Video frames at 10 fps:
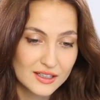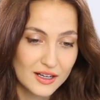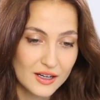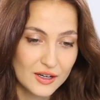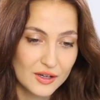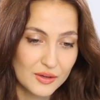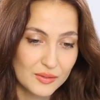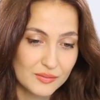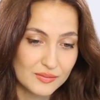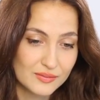
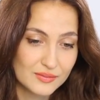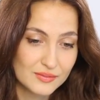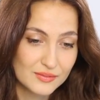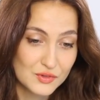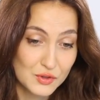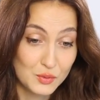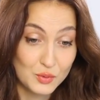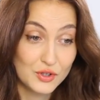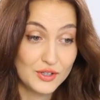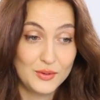to
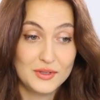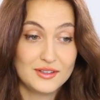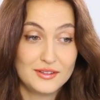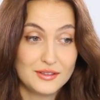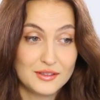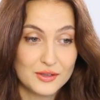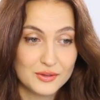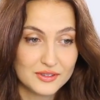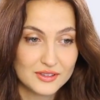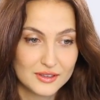work with,
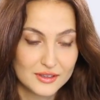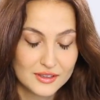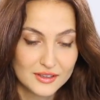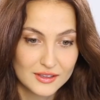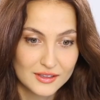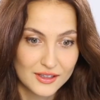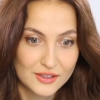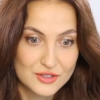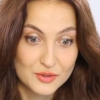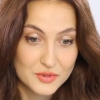our
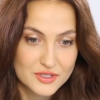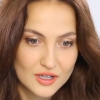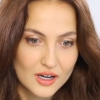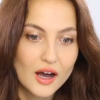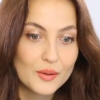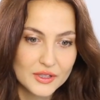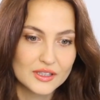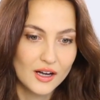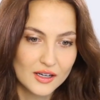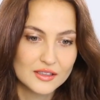superstar Aamir
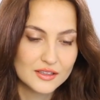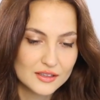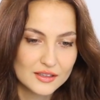Khan,